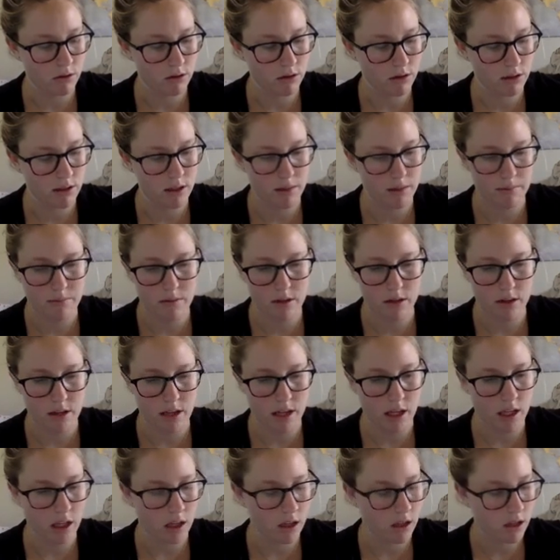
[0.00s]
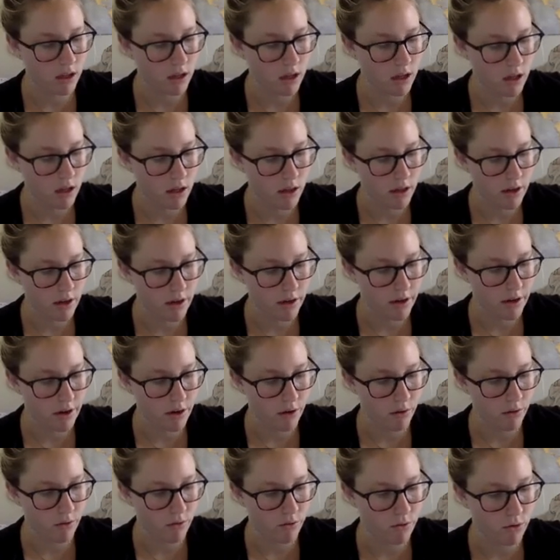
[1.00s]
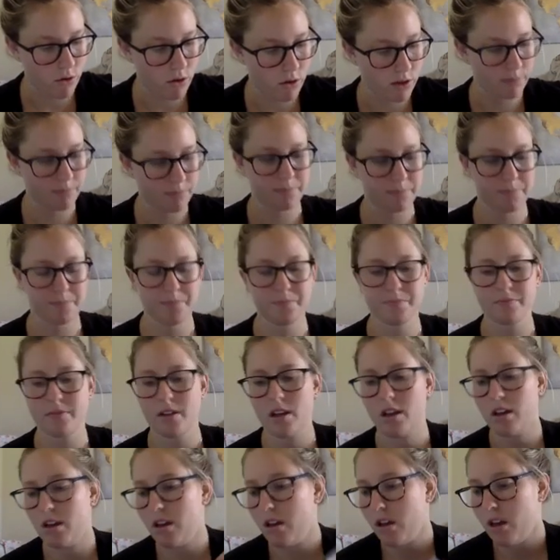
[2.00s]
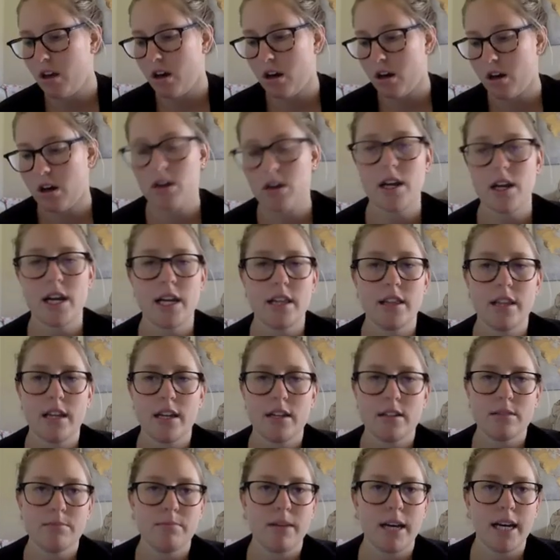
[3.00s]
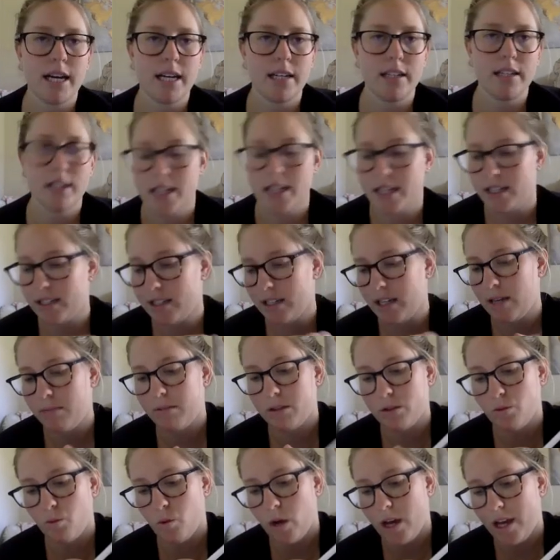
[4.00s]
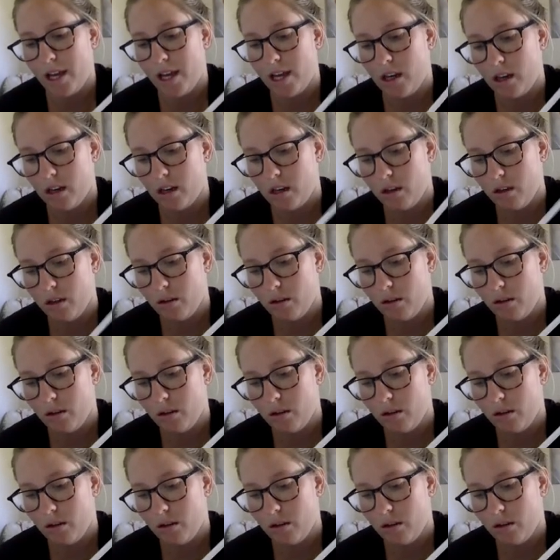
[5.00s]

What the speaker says: It's something they're known for. All right, there's mine. His name is Wayne.